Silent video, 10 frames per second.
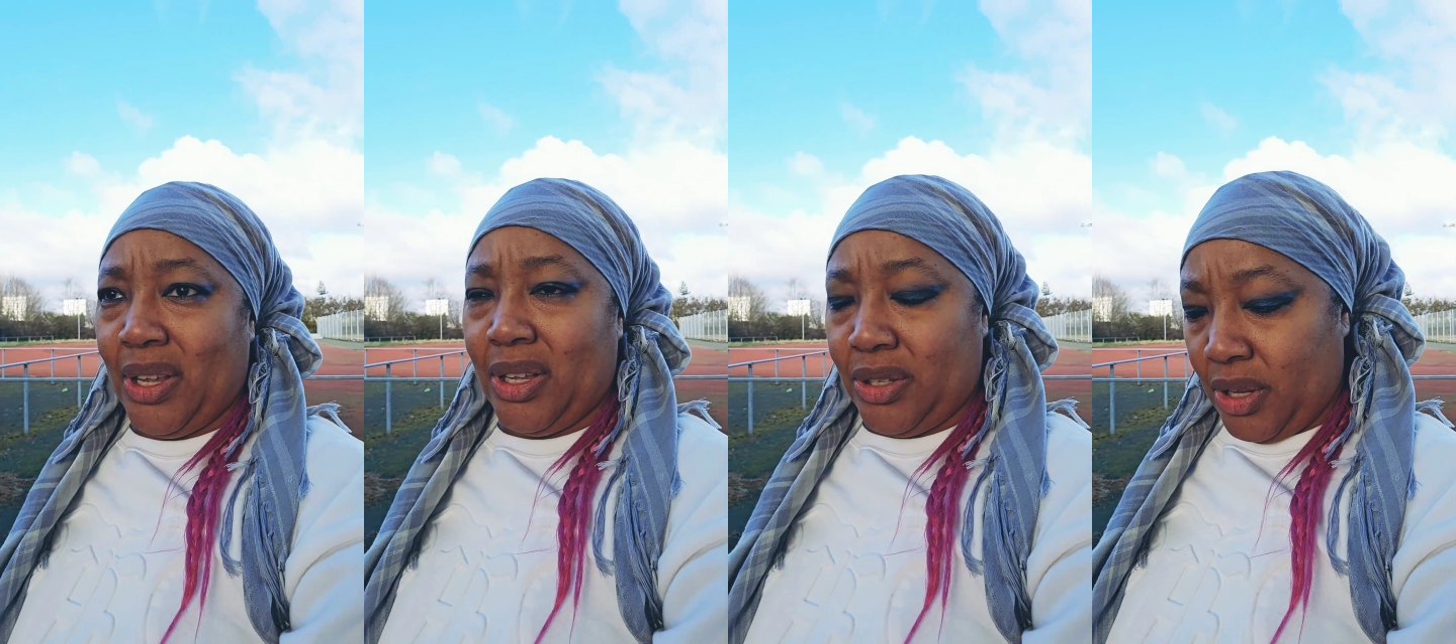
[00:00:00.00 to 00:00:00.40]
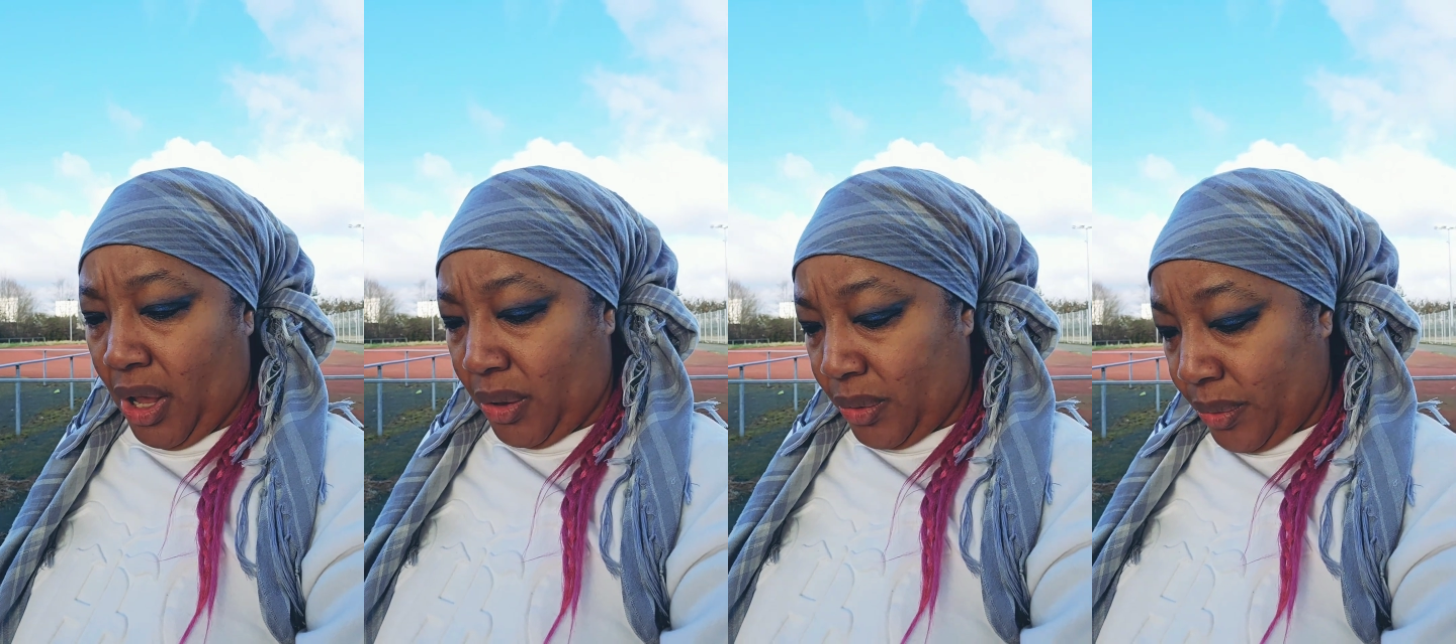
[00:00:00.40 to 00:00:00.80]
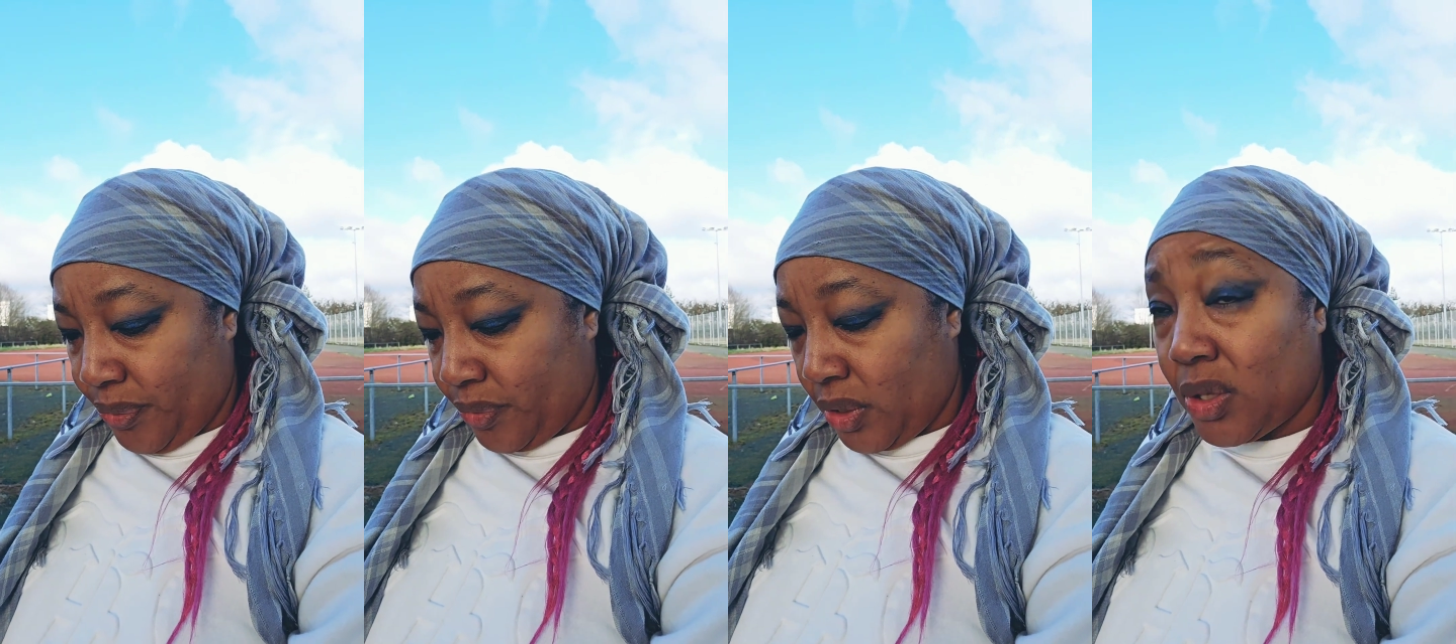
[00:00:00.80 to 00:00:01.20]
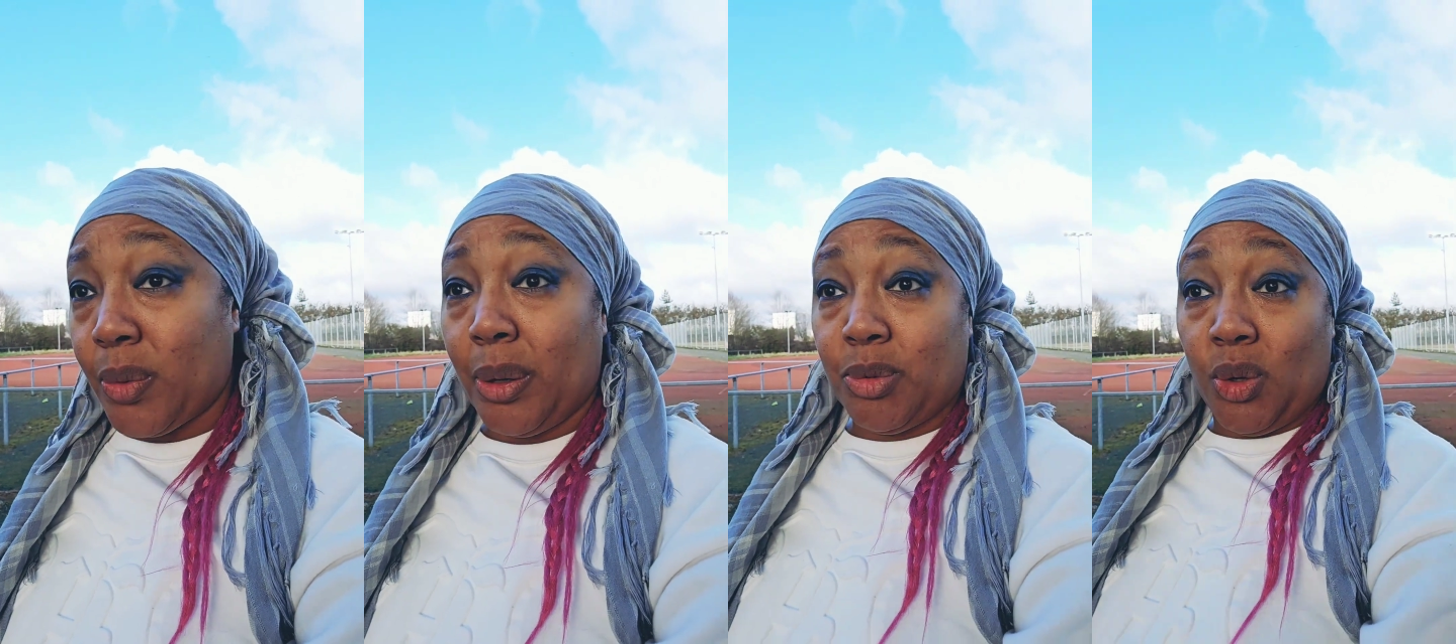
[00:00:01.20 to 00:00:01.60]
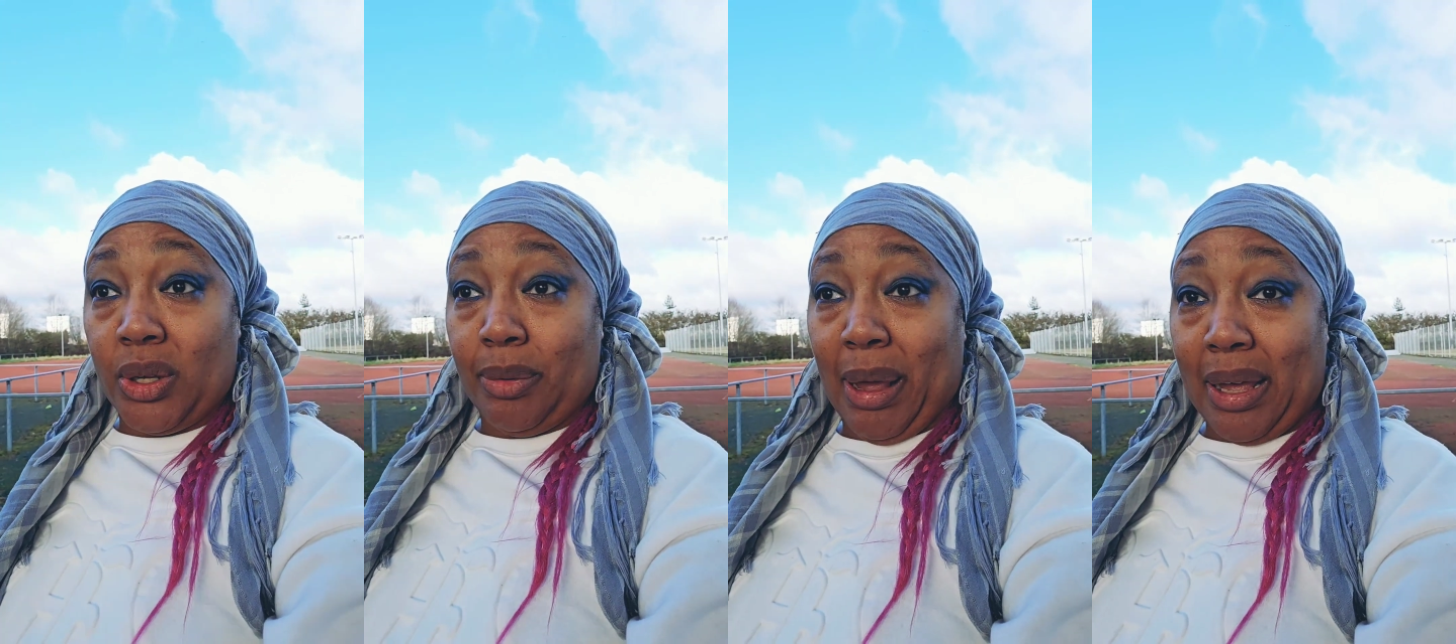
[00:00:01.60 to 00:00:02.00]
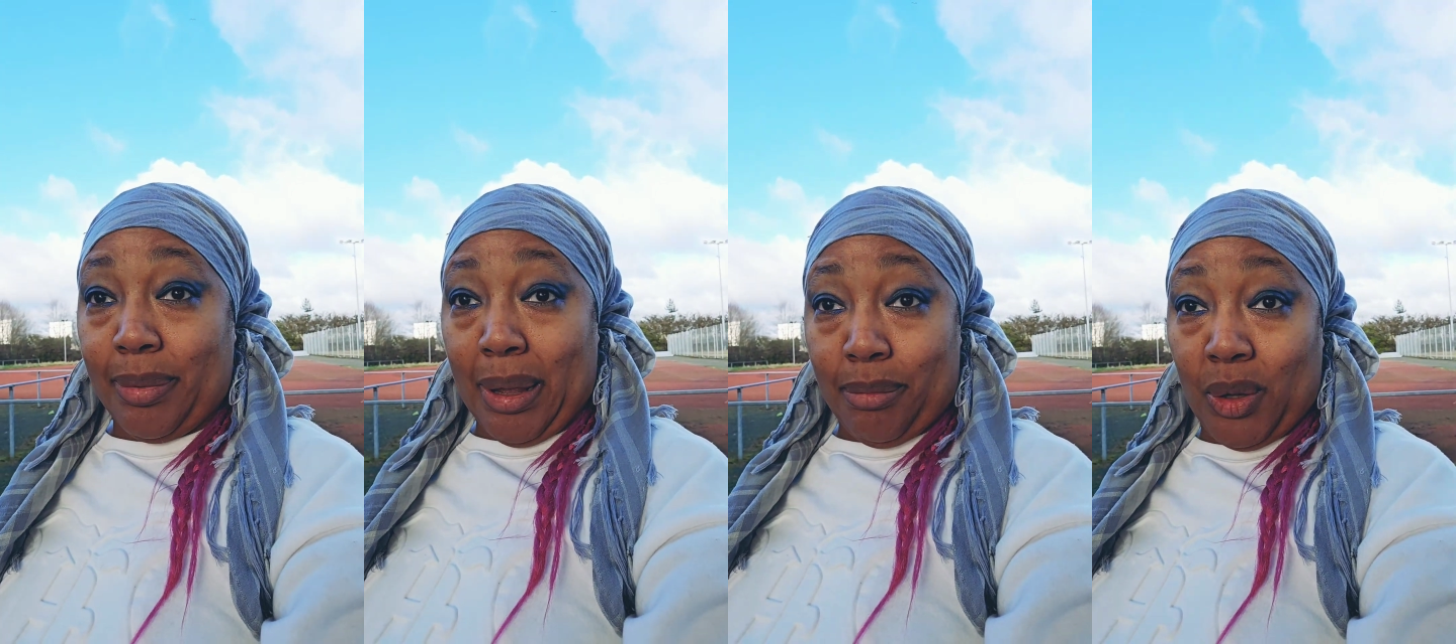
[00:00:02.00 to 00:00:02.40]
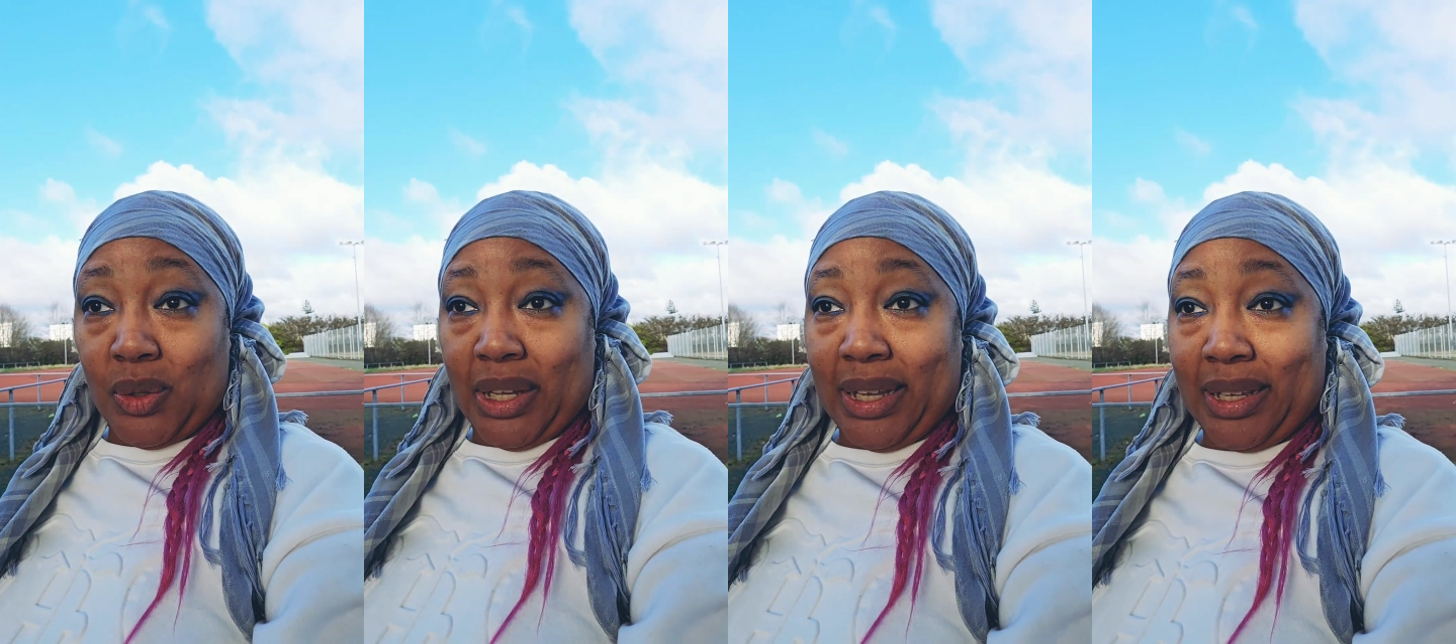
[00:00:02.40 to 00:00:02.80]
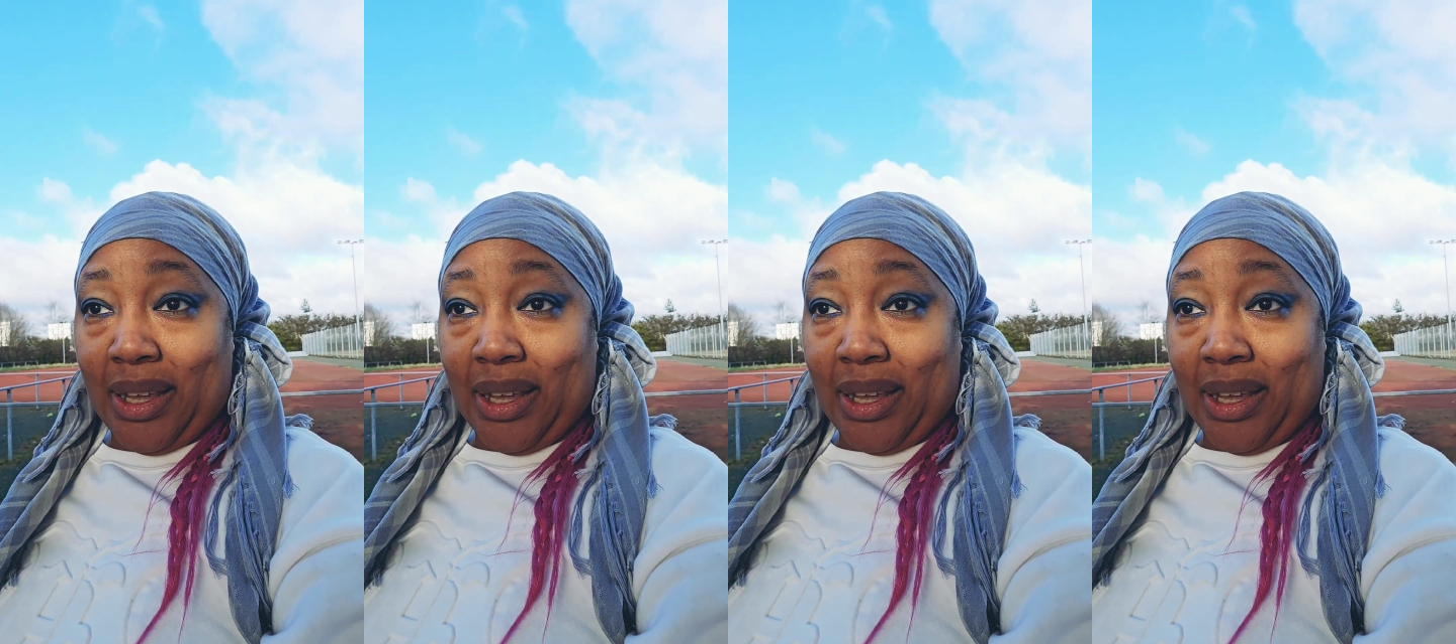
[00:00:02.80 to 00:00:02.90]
And so this is what I'm talking about music.